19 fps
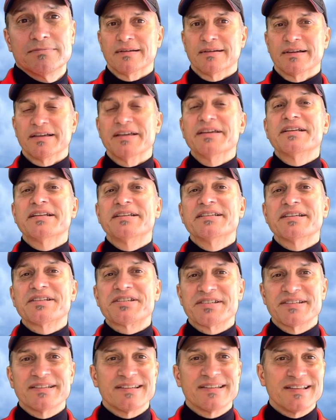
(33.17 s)
In
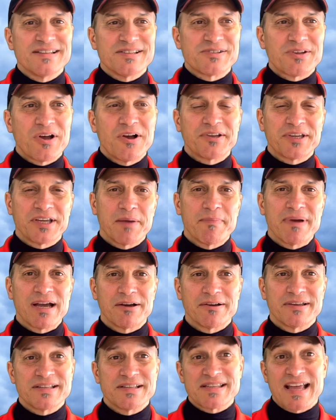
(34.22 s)
addition, he's talking
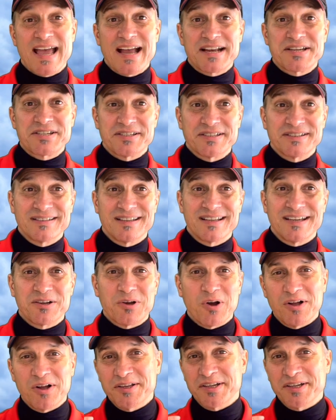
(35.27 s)
about his action, like calling